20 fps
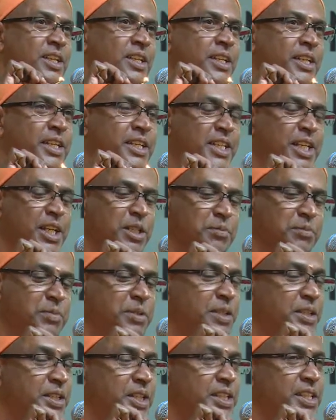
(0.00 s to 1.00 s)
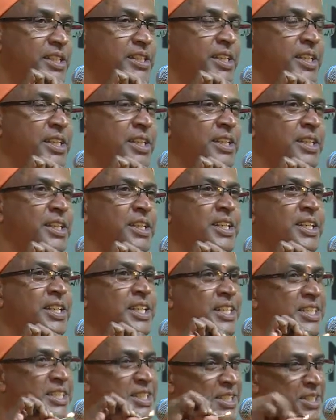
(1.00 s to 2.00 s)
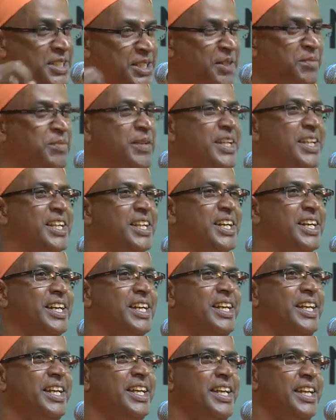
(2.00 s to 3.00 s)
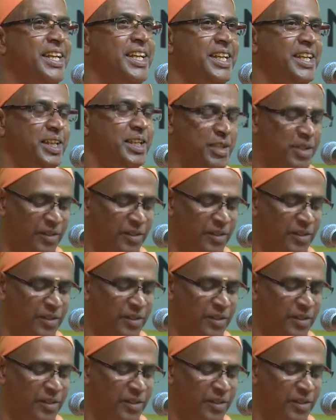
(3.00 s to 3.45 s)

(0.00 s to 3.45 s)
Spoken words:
It can burn anything. Similarly,